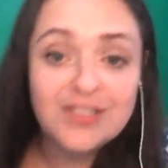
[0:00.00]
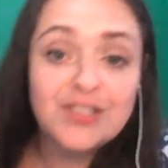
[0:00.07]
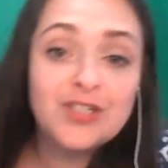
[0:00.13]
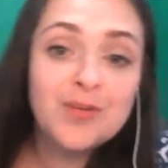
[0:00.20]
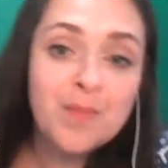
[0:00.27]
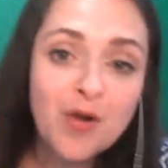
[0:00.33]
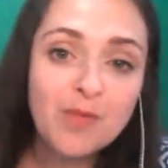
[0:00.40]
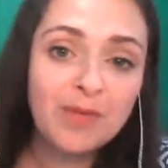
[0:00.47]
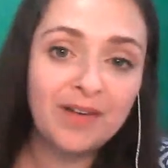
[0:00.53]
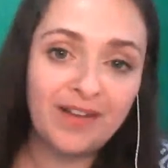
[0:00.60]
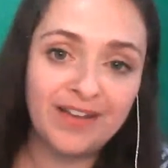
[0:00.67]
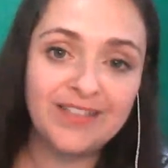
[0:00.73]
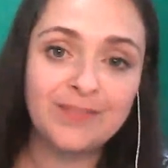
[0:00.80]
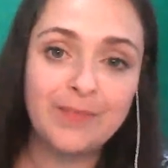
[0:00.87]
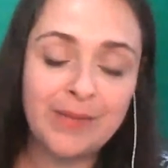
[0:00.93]
to
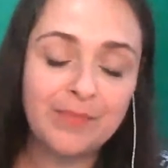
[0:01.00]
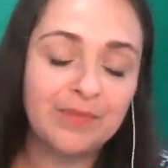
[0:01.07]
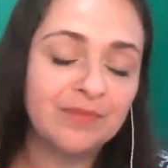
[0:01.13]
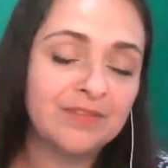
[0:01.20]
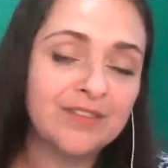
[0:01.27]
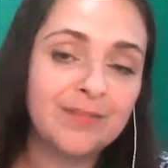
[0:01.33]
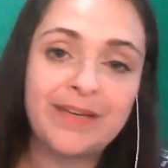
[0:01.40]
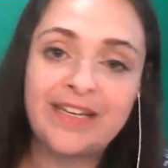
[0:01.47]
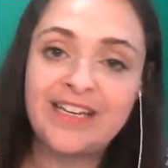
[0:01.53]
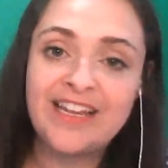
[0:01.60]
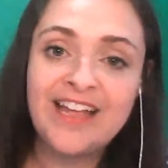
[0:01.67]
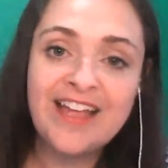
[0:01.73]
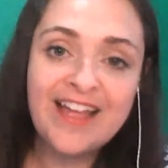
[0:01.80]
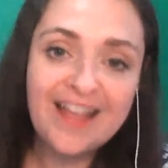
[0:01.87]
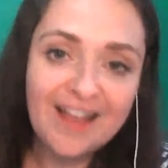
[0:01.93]
mobilize people to
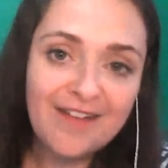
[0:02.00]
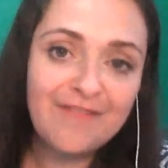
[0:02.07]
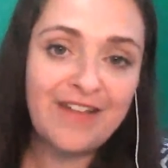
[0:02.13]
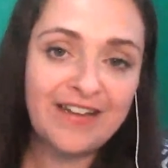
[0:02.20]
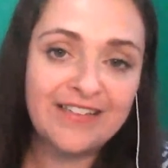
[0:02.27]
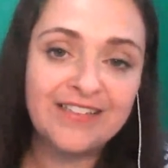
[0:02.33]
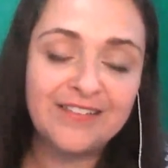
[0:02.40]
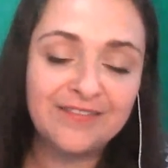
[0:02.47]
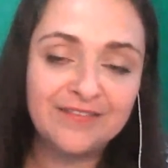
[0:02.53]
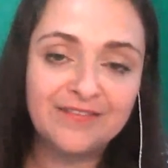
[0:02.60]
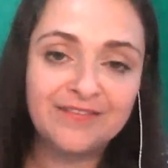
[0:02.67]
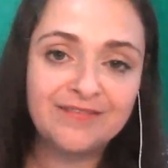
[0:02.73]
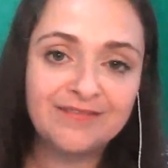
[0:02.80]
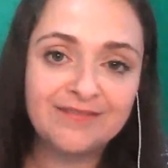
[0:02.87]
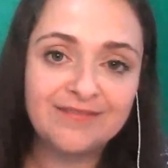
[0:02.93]
be
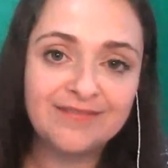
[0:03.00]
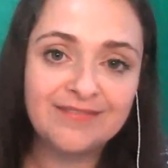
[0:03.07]
effective